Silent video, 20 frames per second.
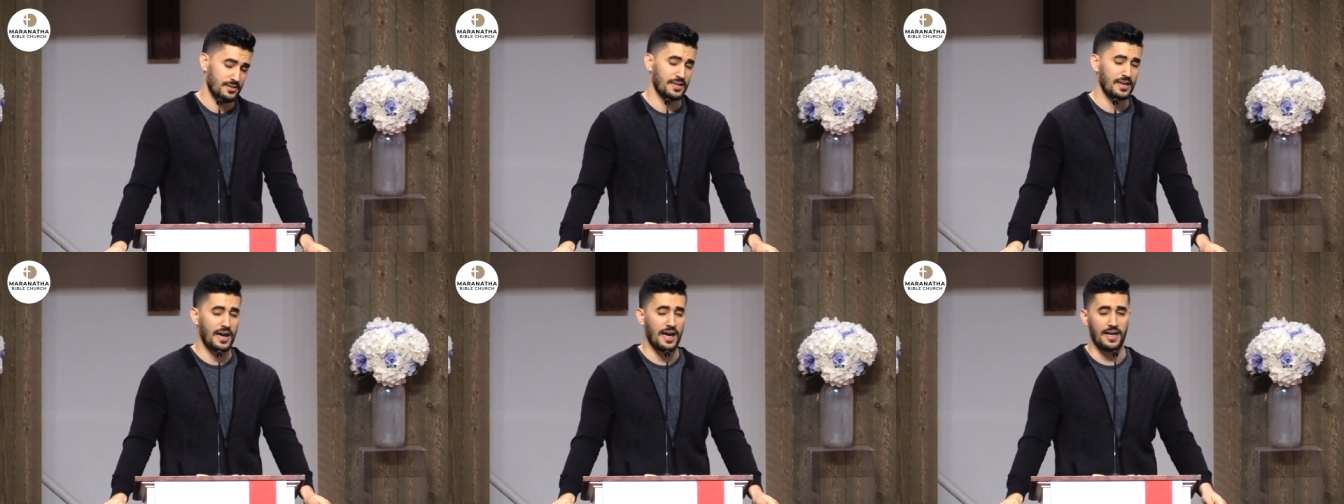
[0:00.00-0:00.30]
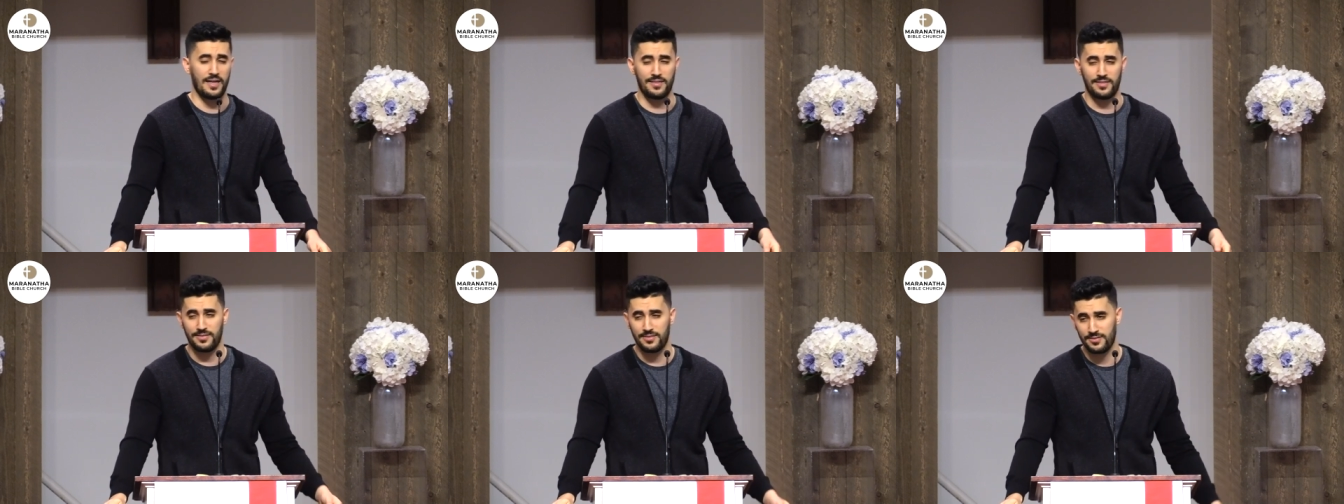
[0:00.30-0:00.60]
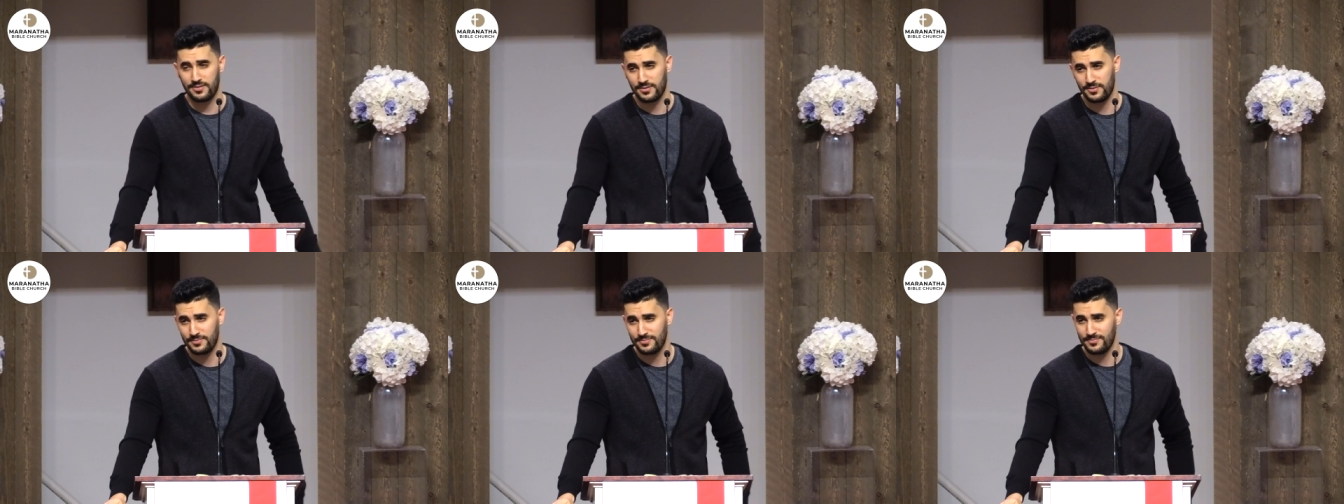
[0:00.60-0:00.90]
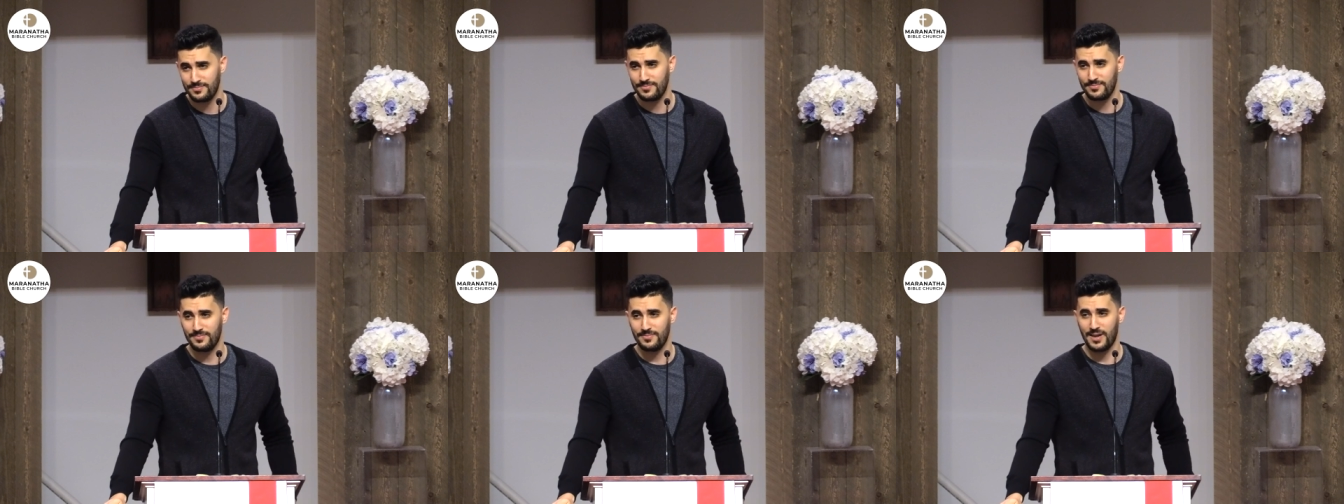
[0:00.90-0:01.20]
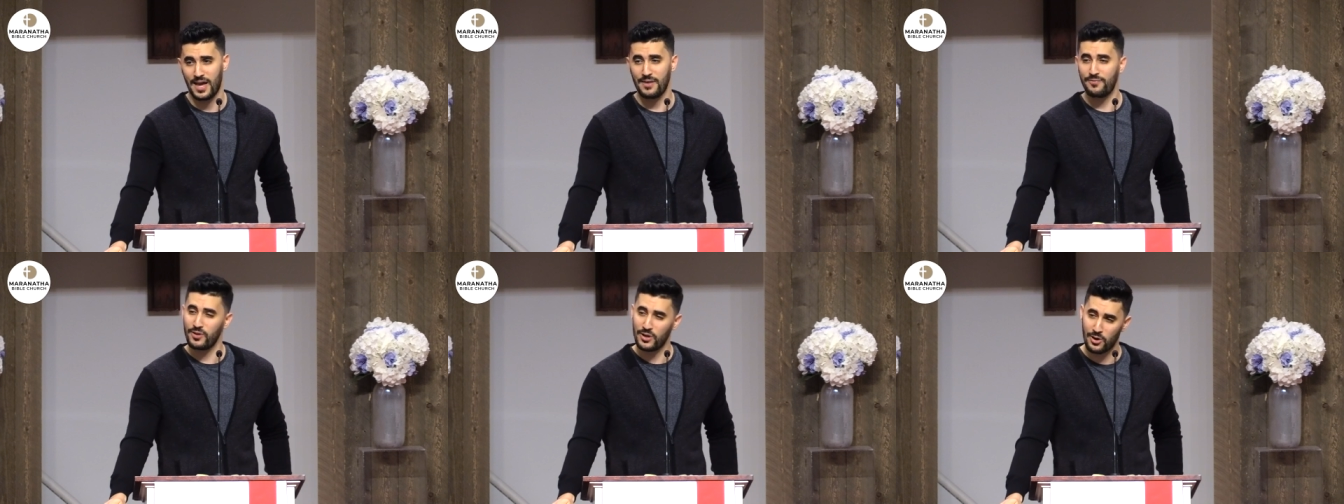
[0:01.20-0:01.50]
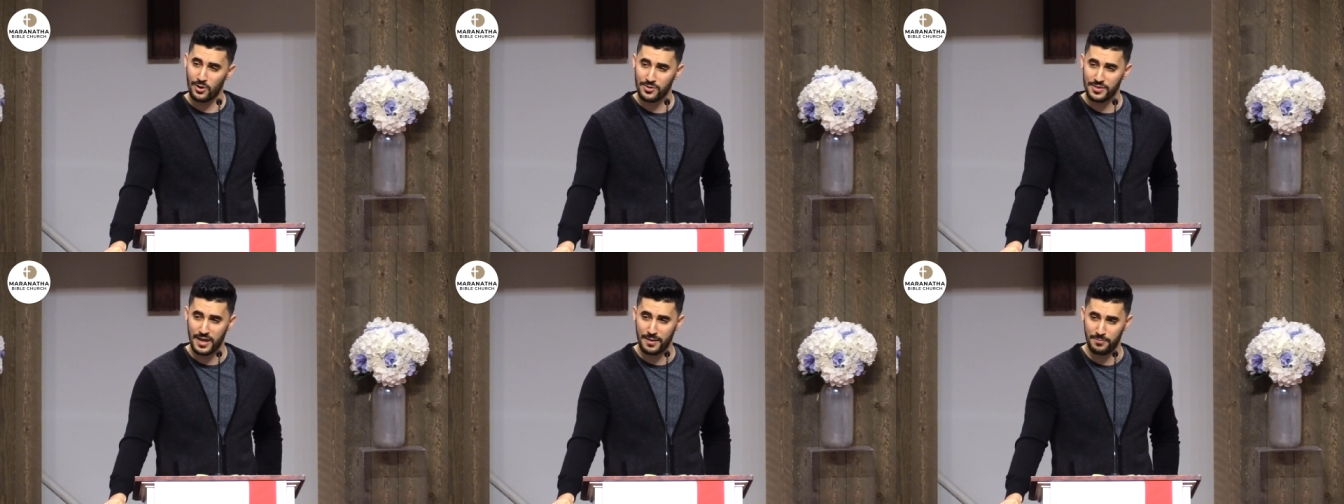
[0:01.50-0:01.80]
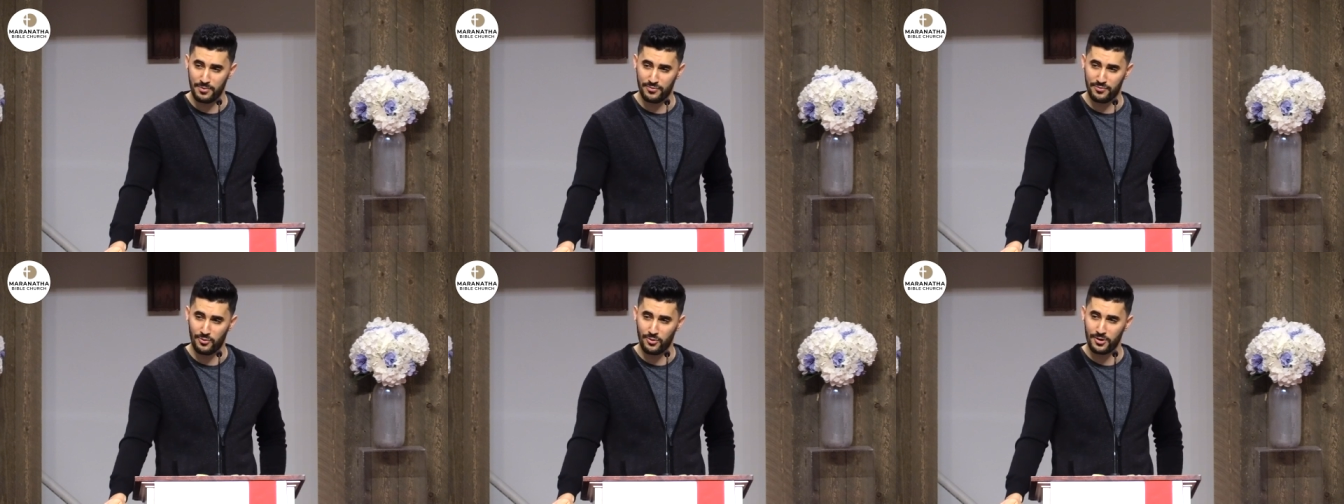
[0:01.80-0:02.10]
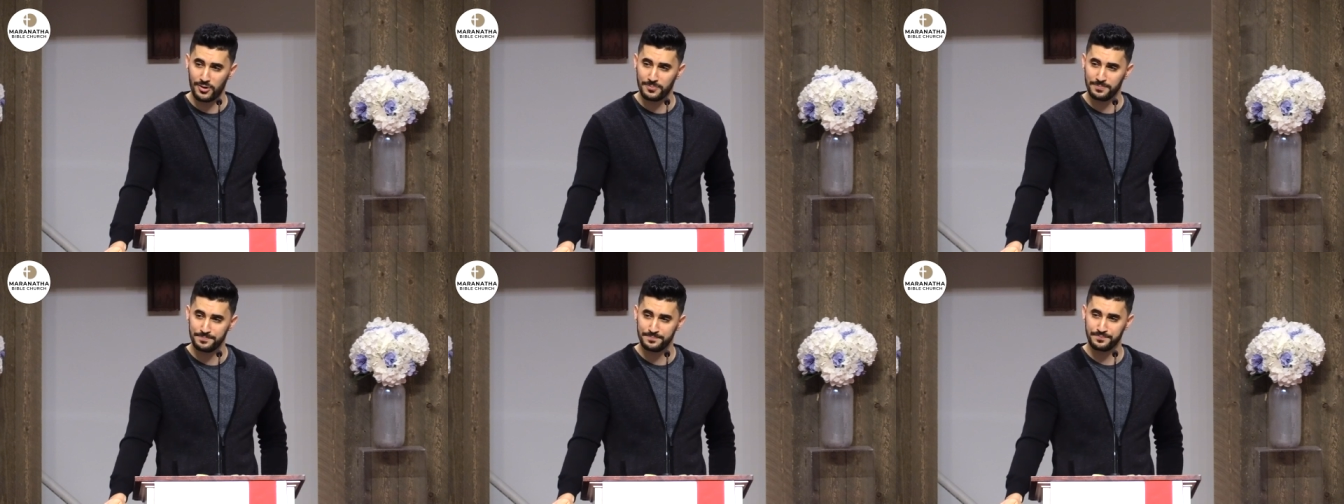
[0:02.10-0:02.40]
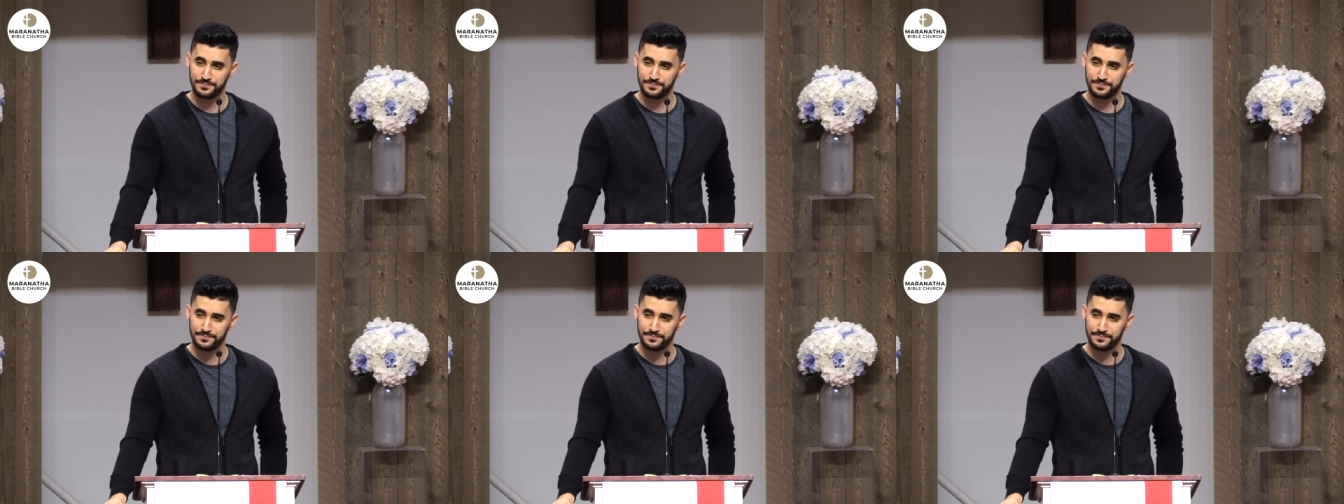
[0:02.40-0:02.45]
Gath. Have we heard that before?